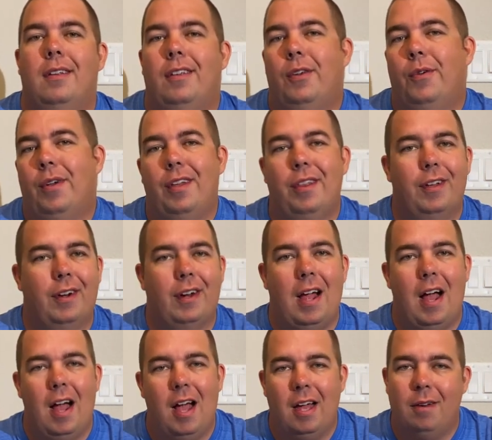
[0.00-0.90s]
you either
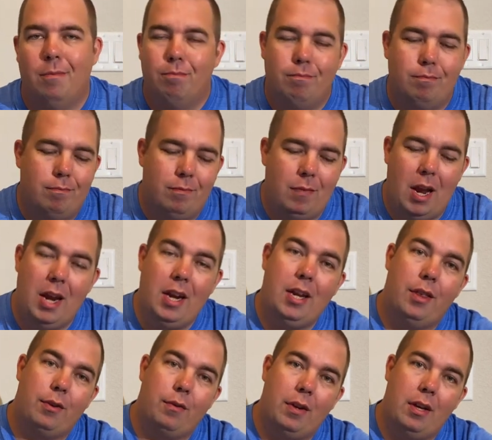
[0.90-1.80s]
got
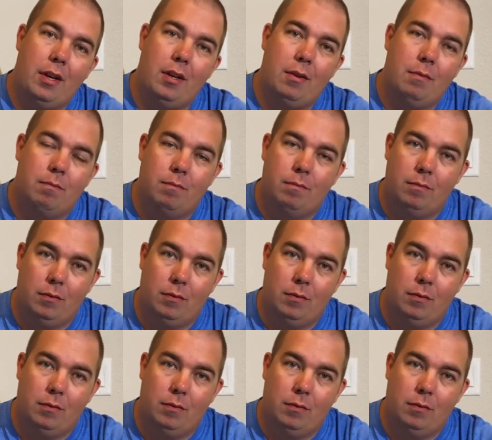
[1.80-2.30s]
eighty-three